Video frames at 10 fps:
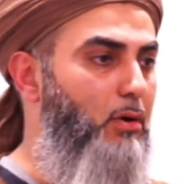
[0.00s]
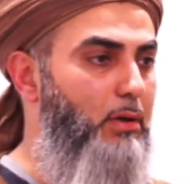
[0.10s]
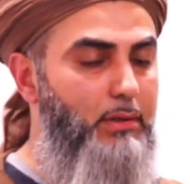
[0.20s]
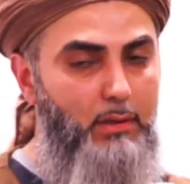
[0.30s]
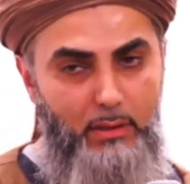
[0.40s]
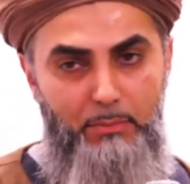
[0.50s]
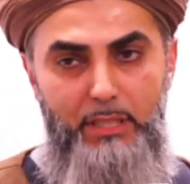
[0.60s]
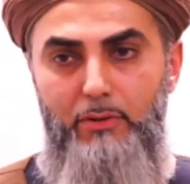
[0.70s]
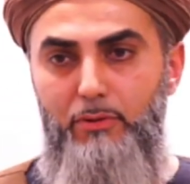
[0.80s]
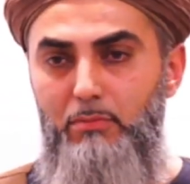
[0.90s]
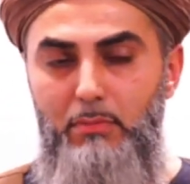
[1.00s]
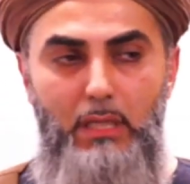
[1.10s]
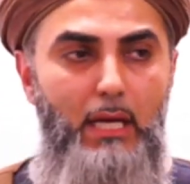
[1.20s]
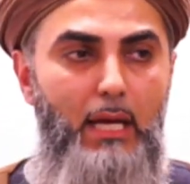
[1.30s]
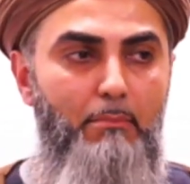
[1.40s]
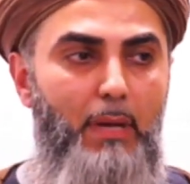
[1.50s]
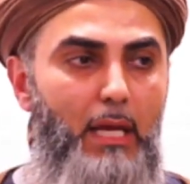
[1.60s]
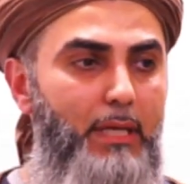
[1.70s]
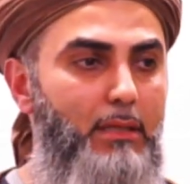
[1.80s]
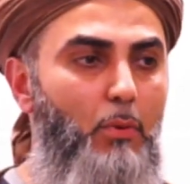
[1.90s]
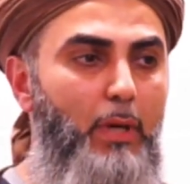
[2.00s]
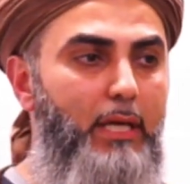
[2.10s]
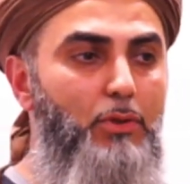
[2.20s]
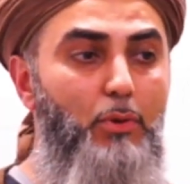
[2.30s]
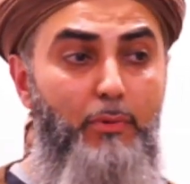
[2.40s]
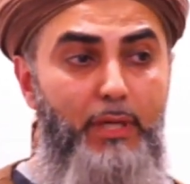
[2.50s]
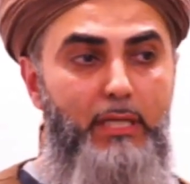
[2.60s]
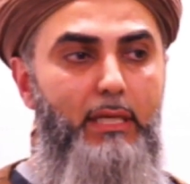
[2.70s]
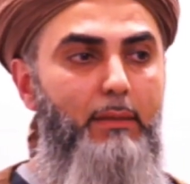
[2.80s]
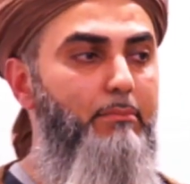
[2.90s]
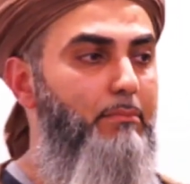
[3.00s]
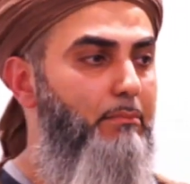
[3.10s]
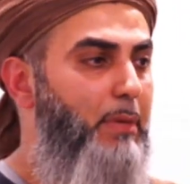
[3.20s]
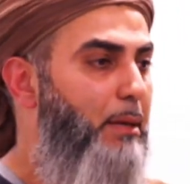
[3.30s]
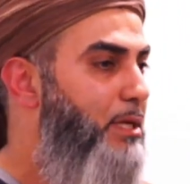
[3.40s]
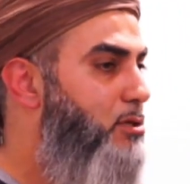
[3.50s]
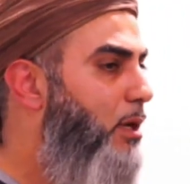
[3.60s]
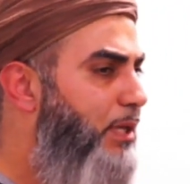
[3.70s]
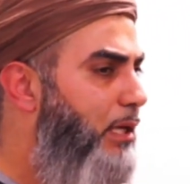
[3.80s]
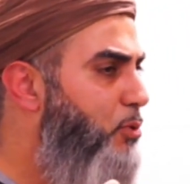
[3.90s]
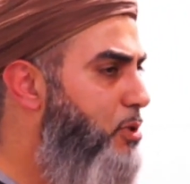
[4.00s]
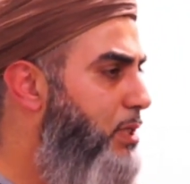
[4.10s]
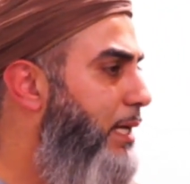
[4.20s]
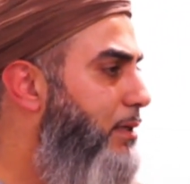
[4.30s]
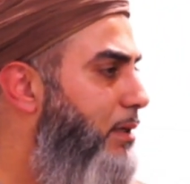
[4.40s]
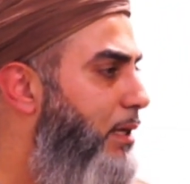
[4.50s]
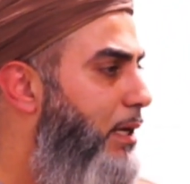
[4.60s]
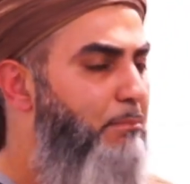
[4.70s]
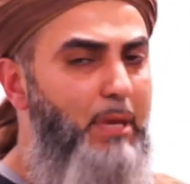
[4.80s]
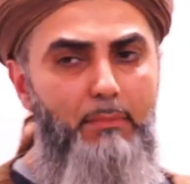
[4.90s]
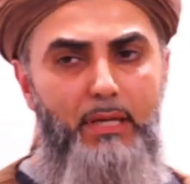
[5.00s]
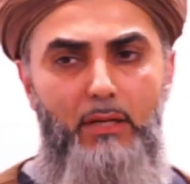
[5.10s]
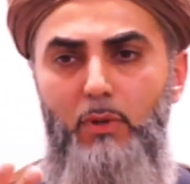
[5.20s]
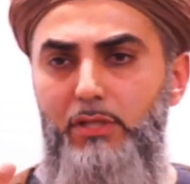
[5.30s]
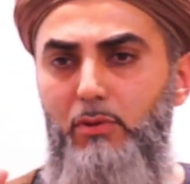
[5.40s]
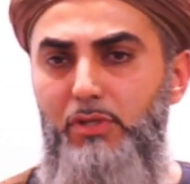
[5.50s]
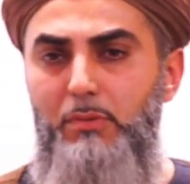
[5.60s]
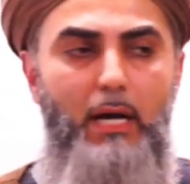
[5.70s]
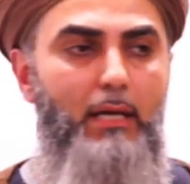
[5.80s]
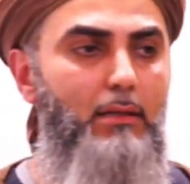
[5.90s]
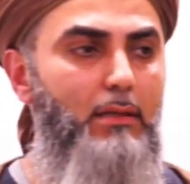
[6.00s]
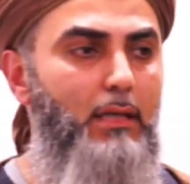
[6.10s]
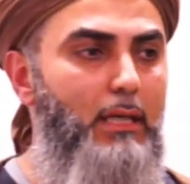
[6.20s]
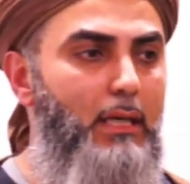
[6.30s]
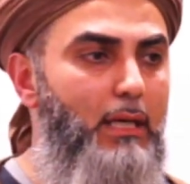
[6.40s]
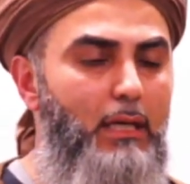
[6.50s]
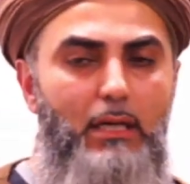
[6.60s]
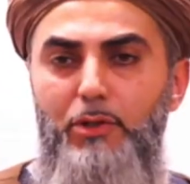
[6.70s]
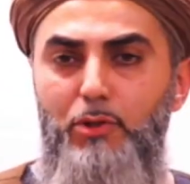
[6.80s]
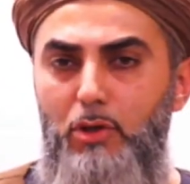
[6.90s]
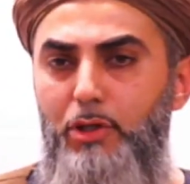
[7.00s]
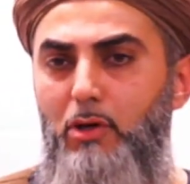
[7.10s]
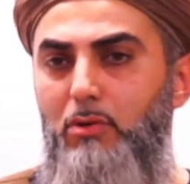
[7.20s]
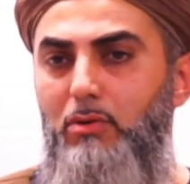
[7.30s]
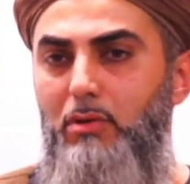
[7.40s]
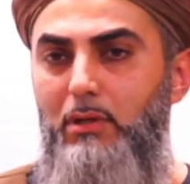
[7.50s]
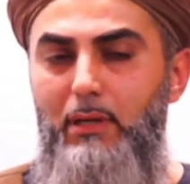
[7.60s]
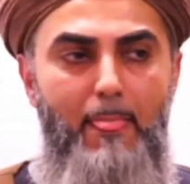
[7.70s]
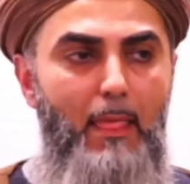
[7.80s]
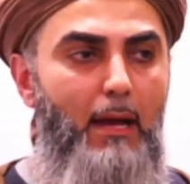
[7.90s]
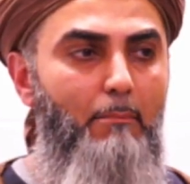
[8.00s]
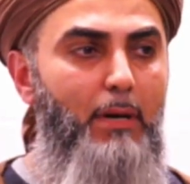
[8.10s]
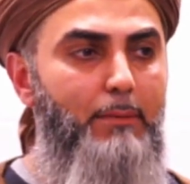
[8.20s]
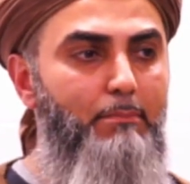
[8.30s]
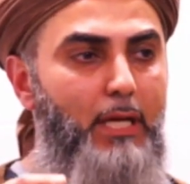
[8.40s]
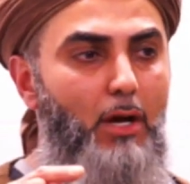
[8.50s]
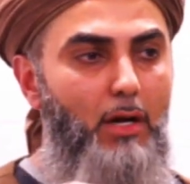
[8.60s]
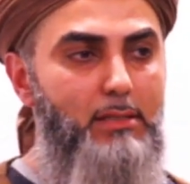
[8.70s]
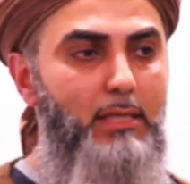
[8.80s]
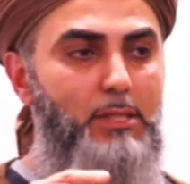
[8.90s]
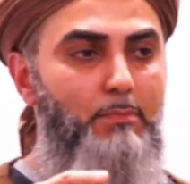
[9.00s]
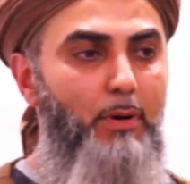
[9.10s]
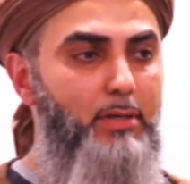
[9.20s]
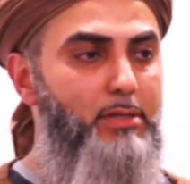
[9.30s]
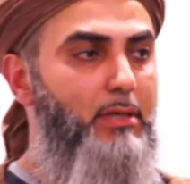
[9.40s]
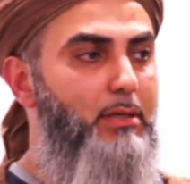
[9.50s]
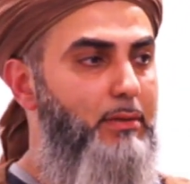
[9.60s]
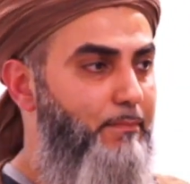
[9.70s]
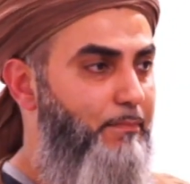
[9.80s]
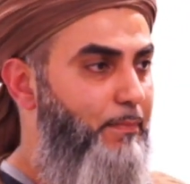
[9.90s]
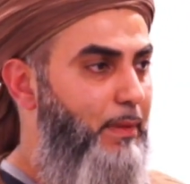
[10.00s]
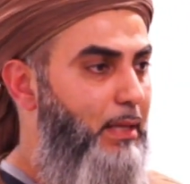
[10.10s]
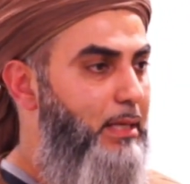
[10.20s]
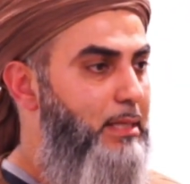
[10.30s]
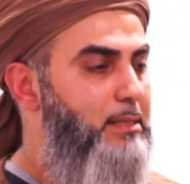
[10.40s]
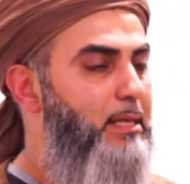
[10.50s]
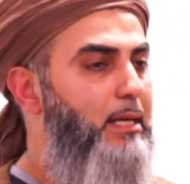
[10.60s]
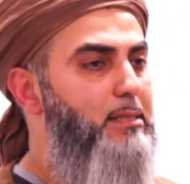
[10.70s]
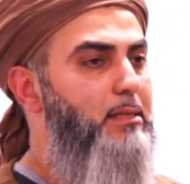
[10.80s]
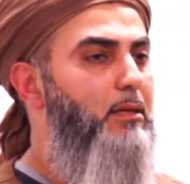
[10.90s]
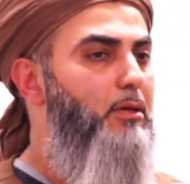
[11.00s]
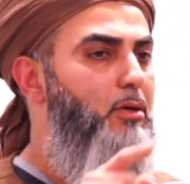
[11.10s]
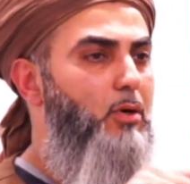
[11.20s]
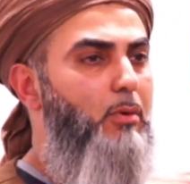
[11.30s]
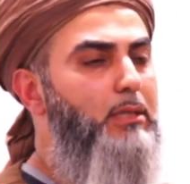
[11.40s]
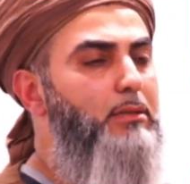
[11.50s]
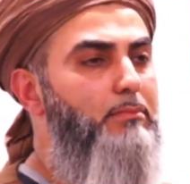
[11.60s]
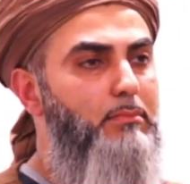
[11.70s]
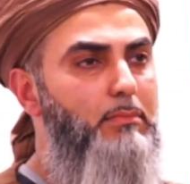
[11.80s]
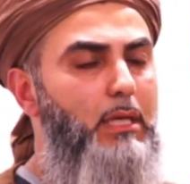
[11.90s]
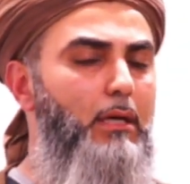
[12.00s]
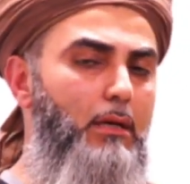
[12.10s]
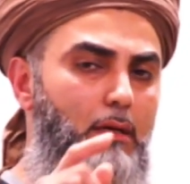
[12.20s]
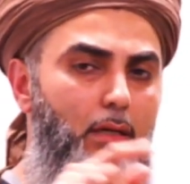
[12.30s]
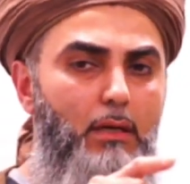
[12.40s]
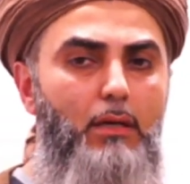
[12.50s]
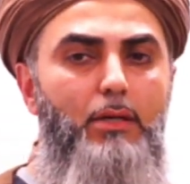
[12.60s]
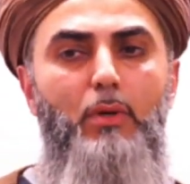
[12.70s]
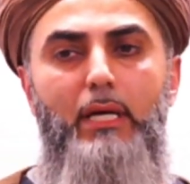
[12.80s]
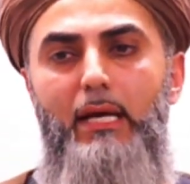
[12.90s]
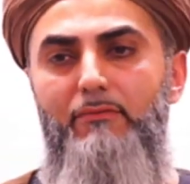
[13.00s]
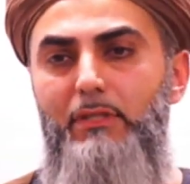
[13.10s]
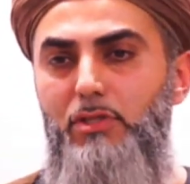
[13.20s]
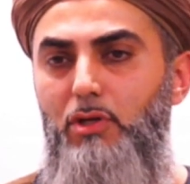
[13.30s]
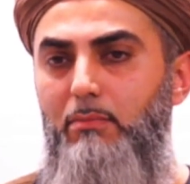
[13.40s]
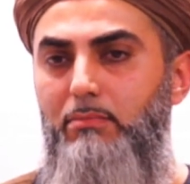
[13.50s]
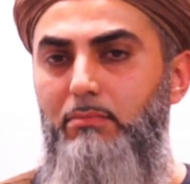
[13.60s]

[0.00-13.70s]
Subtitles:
the meeting room, maybe the way you greeted him, maybe something you said, maybe it was your smile. You don't know. But because this person says, you know what, you can have this job,